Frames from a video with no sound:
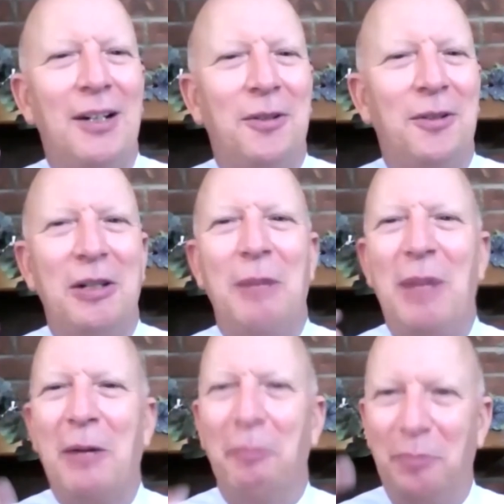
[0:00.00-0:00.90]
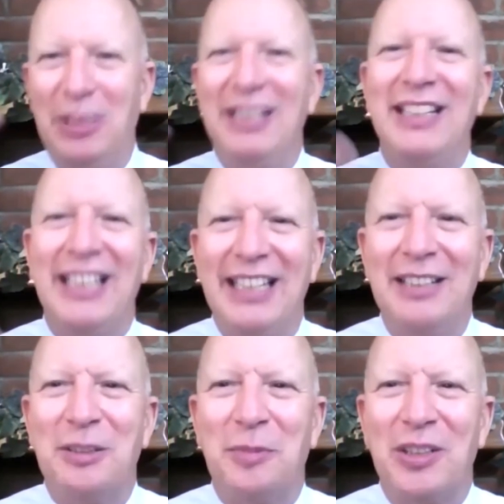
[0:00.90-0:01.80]
about being in a
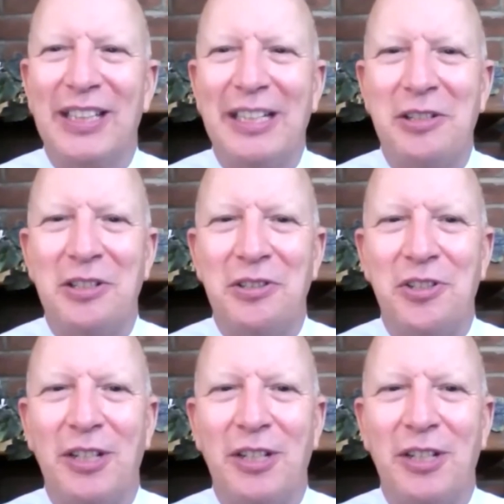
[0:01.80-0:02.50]
relationship.